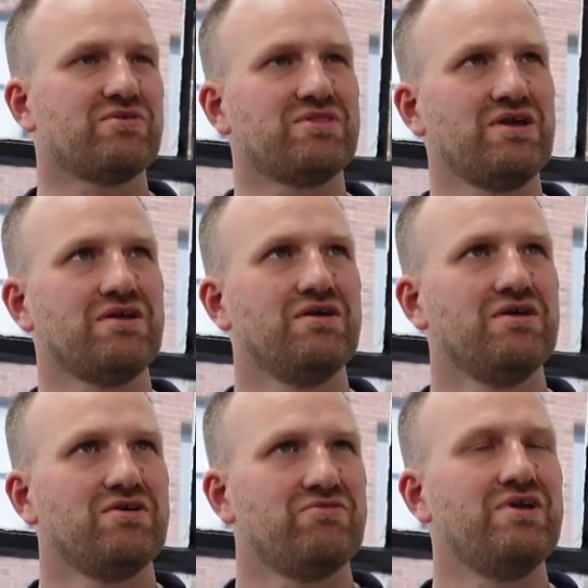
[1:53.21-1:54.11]
So I think
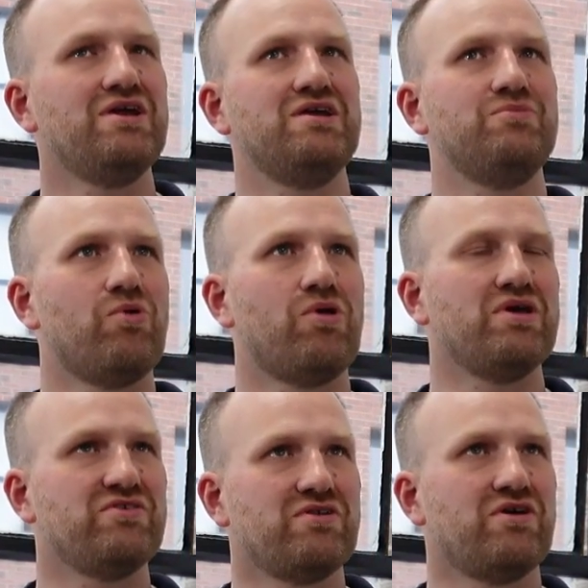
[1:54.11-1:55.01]
really what
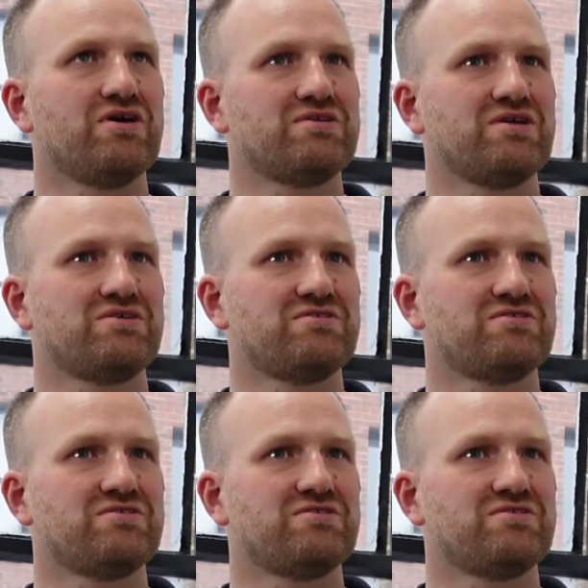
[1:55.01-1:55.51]
is an architect?